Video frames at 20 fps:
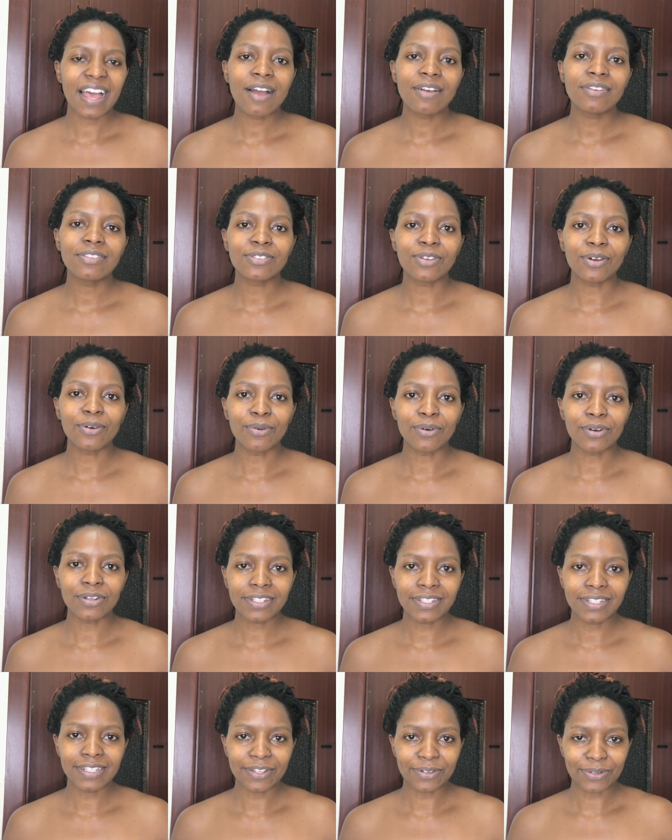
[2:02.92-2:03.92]
is your wash
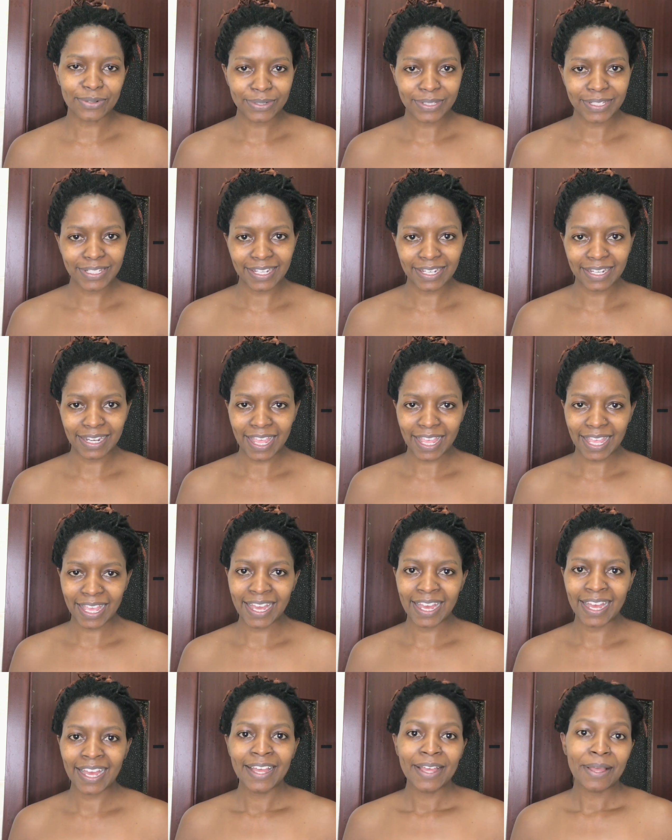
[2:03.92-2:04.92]
day routine
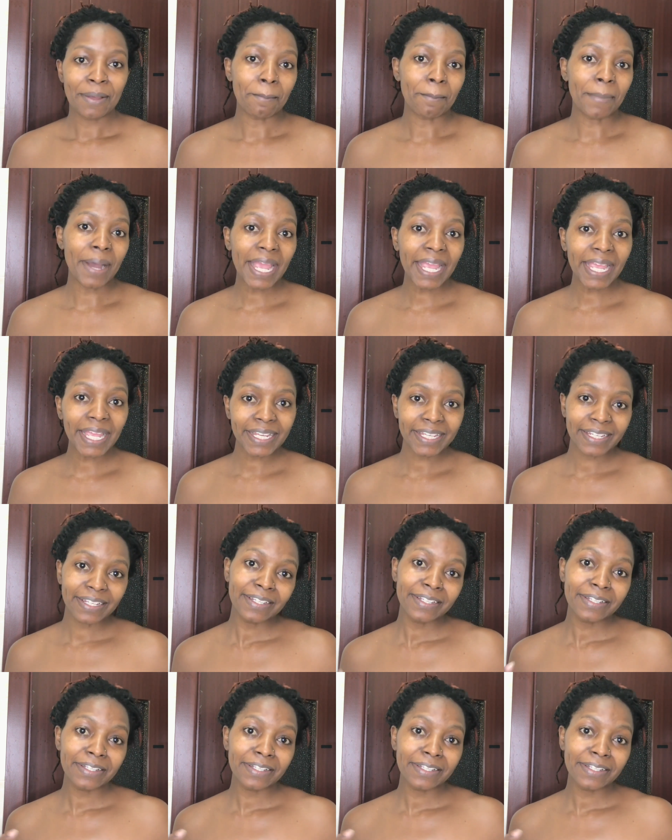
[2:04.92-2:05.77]
like? Mine